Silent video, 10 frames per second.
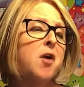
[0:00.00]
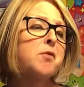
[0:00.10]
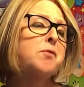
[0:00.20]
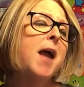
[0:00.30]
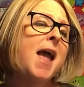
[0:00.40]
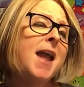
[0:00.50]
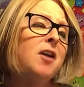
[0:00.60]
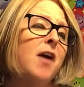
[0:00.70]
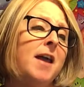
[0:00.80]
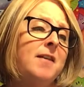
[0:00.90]
hooray,
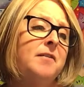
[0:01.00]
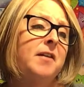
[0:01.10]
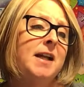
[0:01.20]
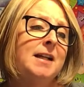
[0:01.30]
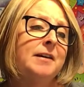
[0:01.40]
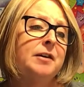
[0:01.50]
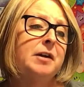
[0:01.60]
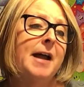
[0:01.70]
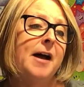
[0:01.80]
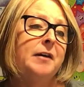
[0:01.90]
cried the funny little
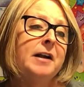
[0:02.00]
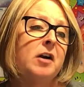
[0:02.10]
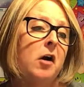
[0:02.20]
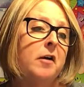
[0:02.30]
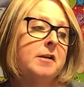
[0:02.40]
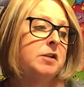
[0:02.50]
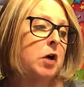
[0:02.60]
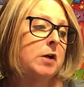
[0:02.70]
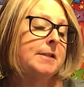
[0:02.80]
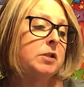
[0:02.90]
clown and all the
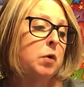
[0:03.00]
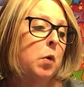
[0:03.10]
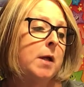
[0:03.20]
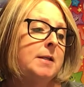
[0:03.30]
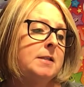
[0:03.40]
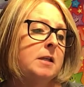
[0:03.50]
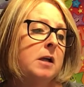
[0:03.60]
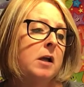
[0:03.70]
dolls and toys.